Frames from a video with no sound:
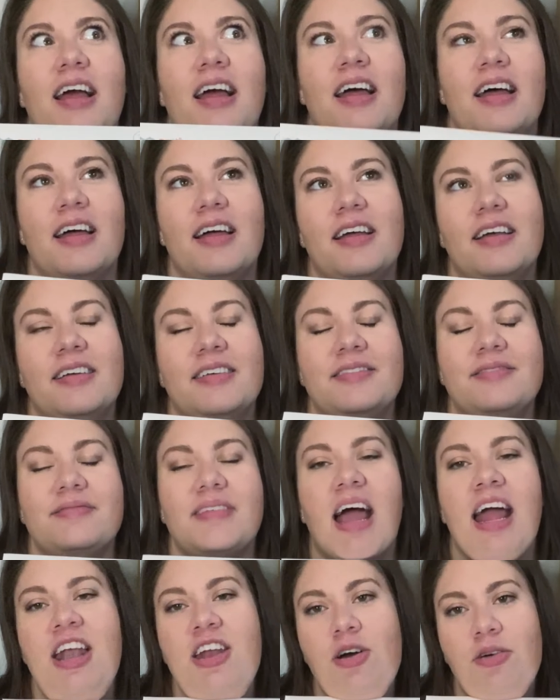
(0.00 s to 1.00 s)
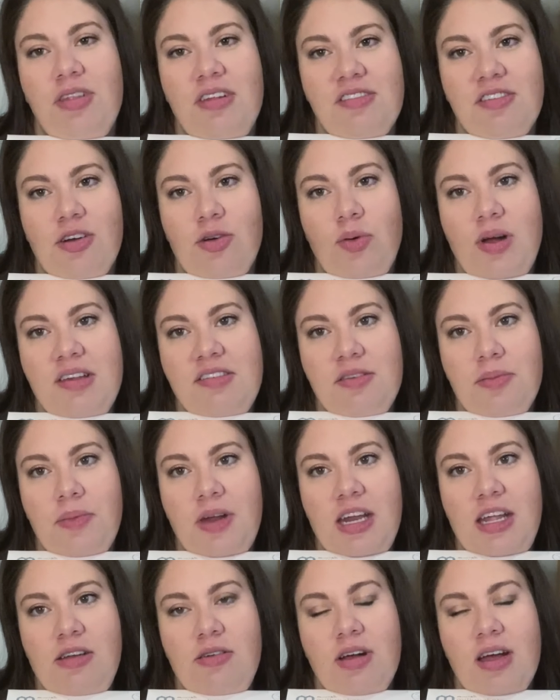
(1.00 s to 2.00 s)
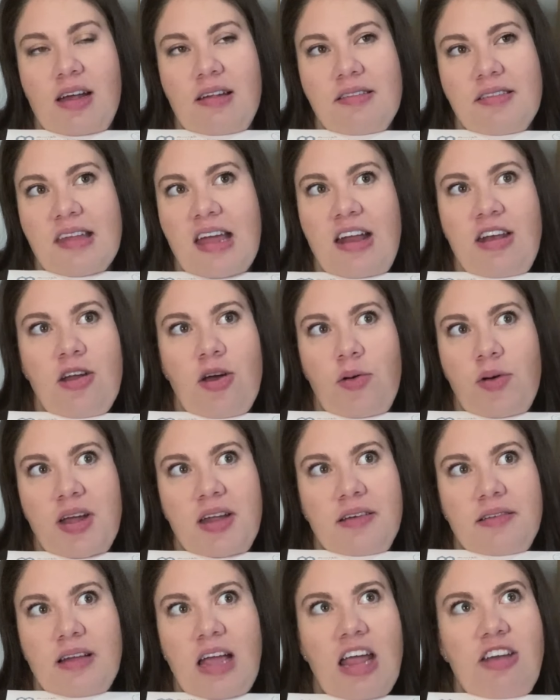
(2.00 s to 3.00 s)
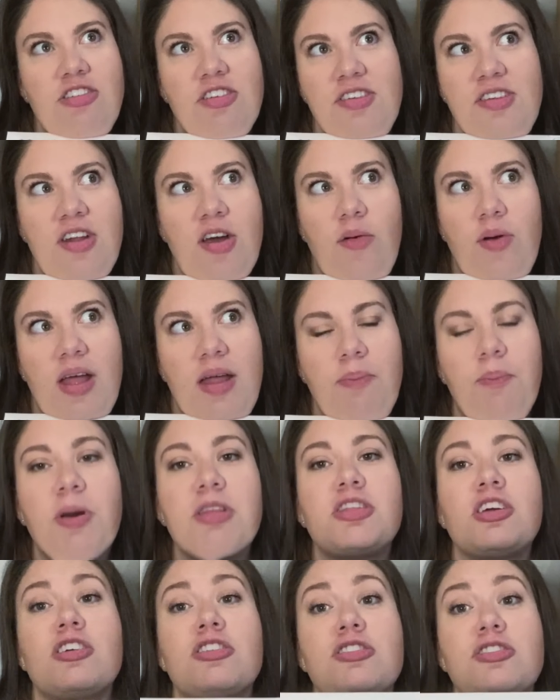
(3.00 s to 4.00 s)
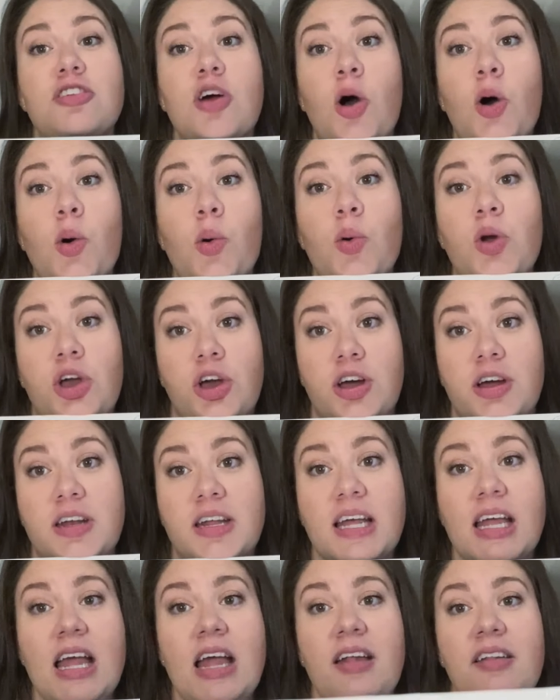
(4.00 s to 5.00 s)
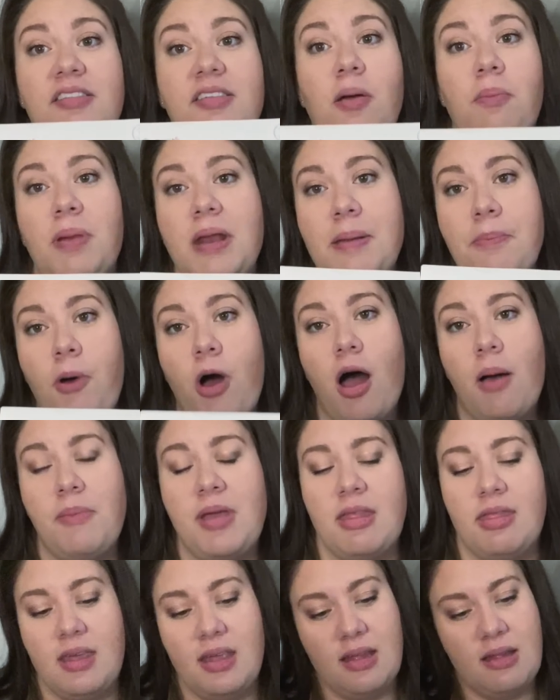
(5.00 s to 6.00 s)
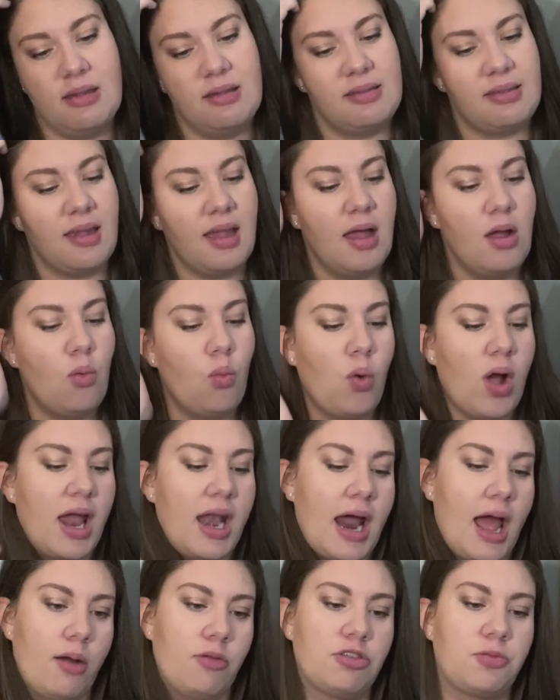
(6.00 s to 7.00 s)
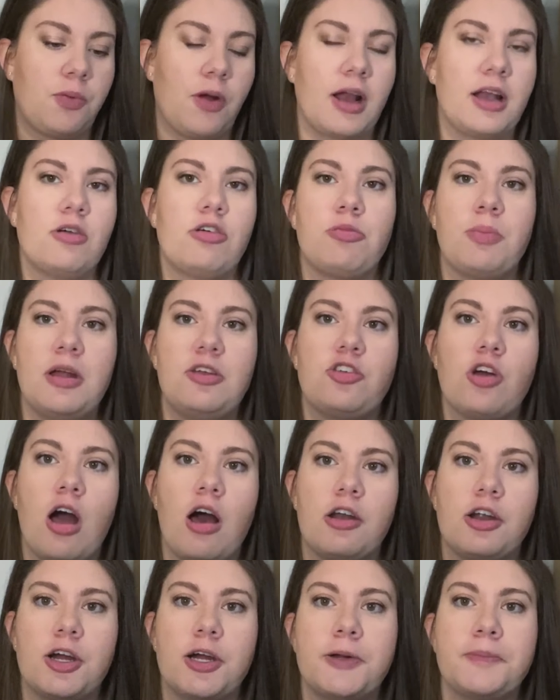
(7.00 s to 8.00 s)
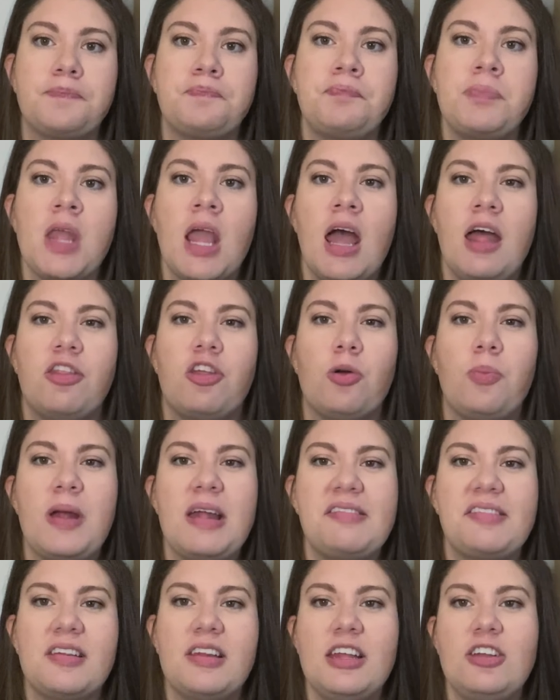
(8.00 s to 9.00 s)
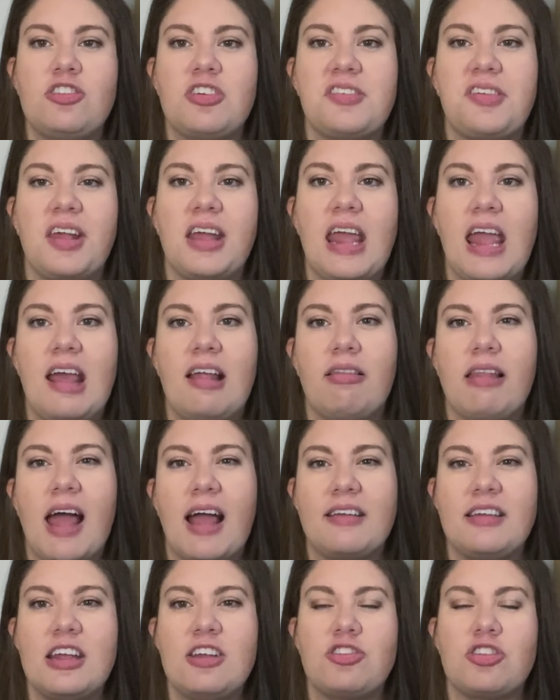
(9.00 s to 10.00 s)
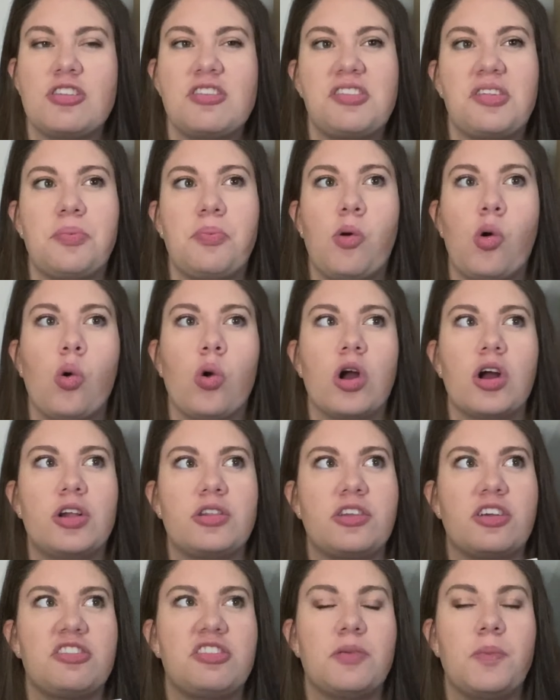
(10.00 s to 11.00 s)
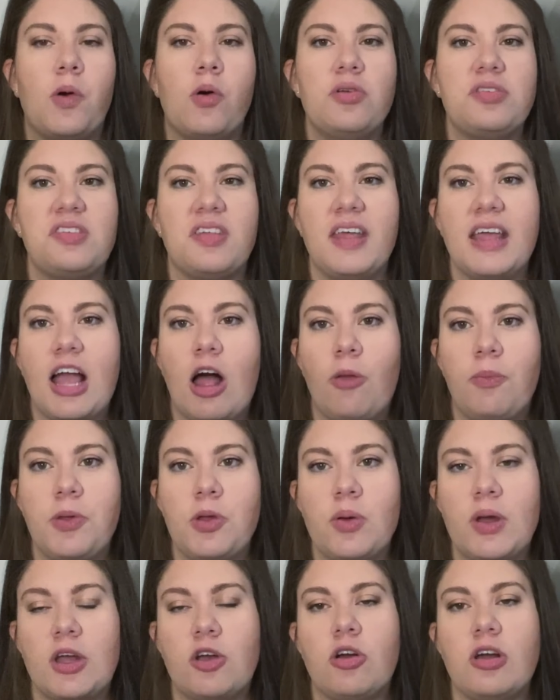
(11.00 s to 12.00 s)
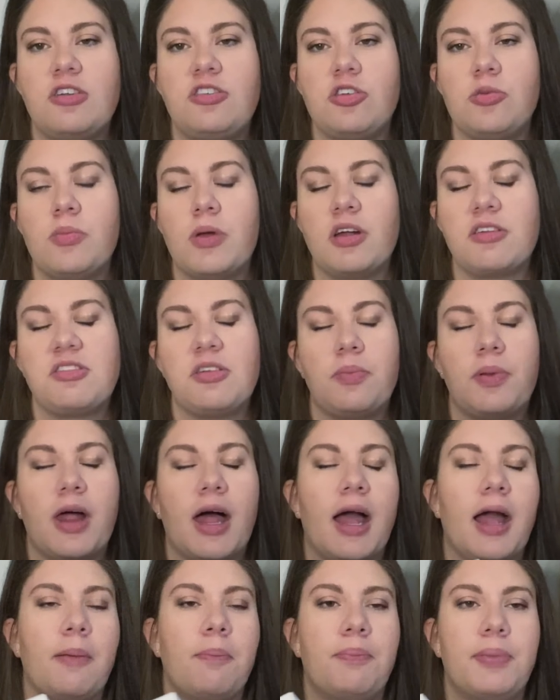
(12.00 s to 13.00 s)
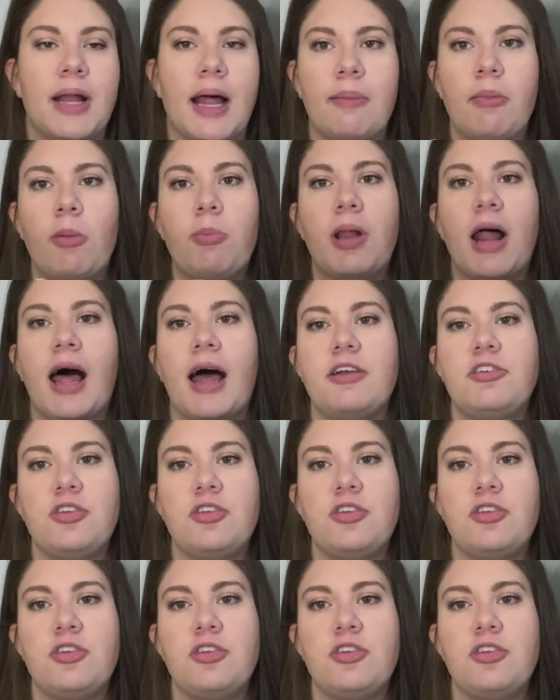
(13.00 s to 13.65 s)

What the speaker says: Ugh, I know these are a waste of money, you guys. I know it. I just know it. But they're so good. Somebody bought me these when I was pregnant with my daughter. They're basically just like a lactation support. They're supposed to like help you increase your milk supply, blah, blah, blah.